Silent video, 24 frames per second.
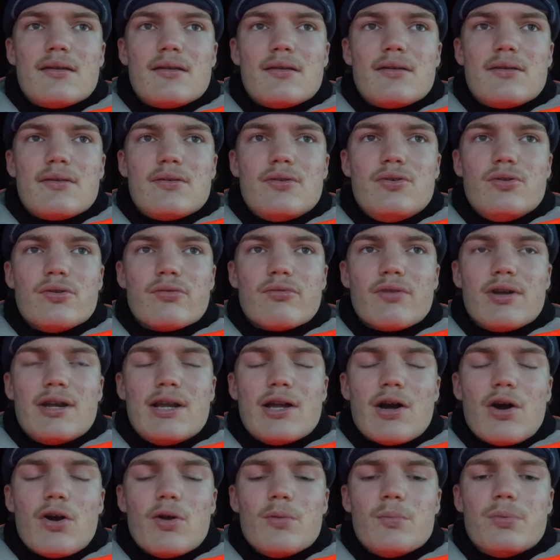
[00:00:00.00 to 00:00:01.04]
you're really
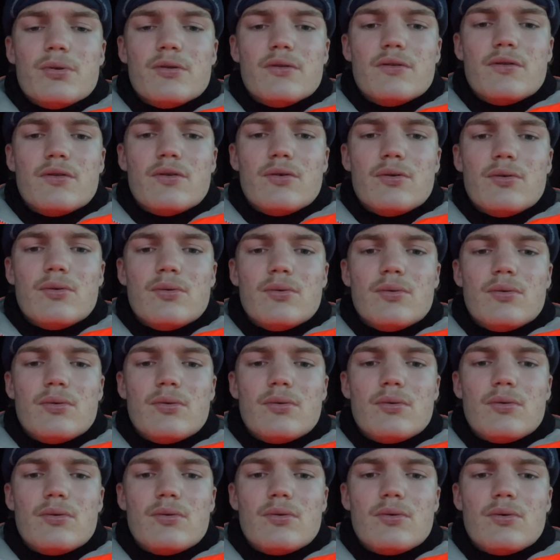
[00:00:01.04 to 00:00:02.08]
open to,
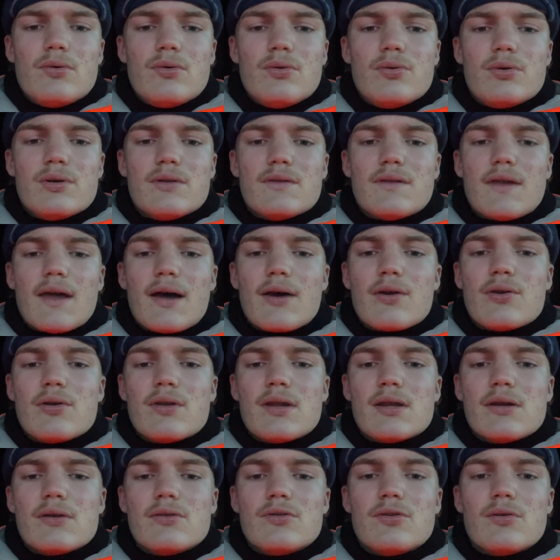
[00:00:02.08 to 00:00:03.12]
who can tell you that
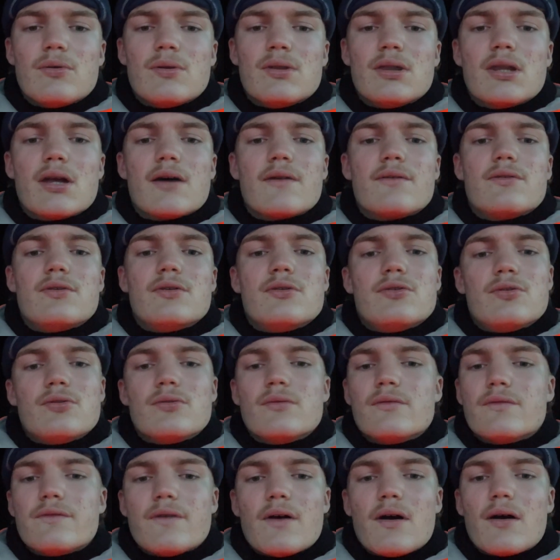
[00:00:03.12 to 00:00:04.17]
you're
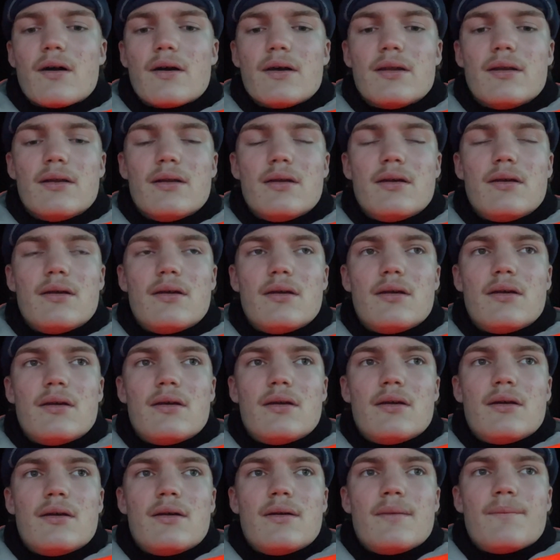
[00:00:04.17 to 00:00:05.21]
doing fine
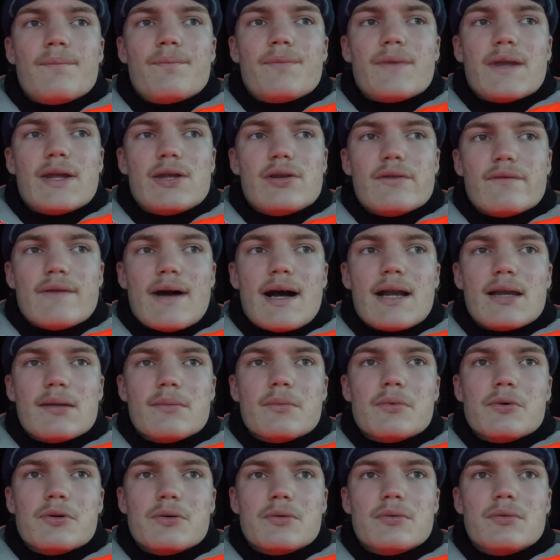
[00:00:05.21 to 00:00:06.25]
and you're
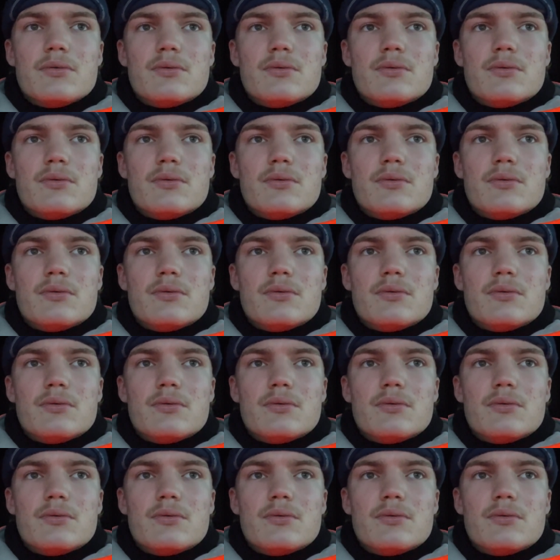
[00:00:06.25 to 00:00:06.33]
valuable.